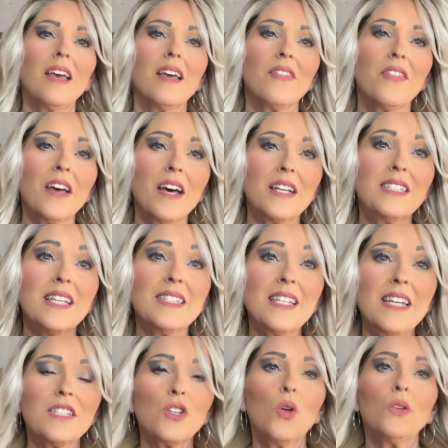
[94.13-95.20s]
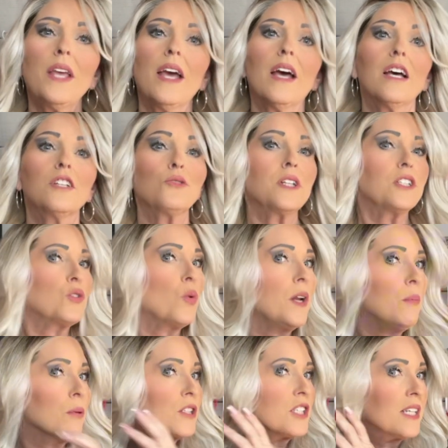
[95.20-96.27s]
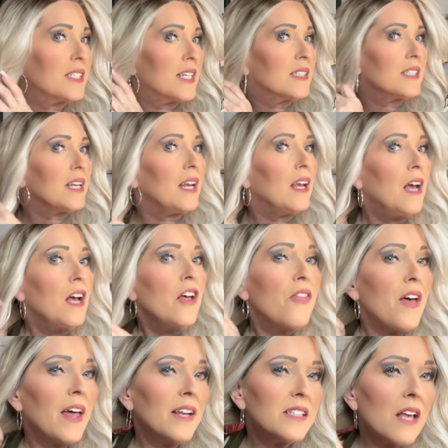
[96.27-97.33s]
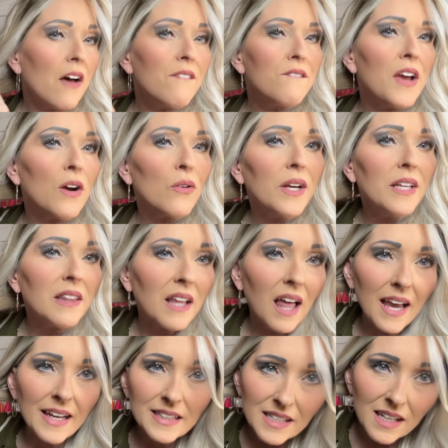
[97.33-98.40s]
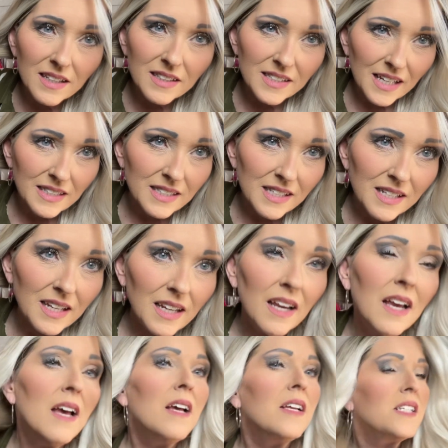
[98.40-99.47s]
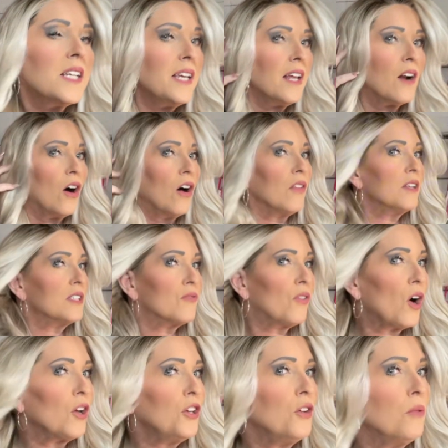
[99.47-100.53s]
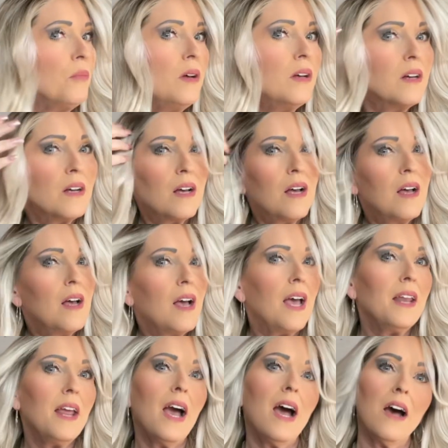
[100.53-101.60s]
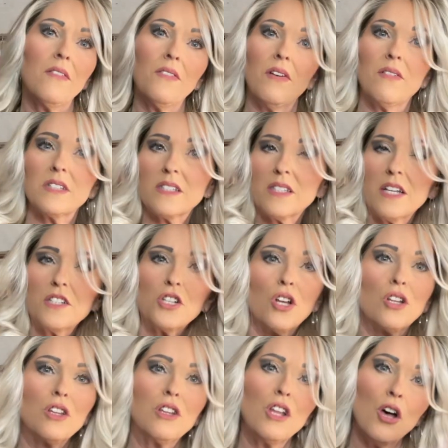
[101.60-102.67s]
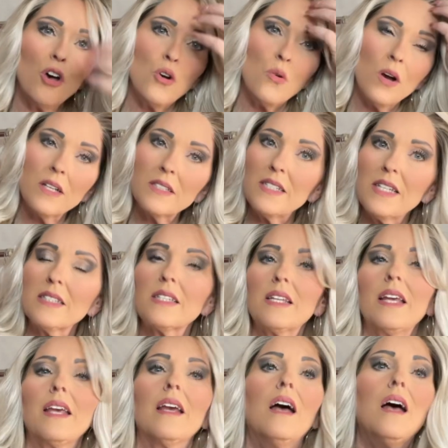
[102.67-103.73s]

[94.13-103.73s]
the density is only 120% density. That is a very light density to get all this volume and have such low density.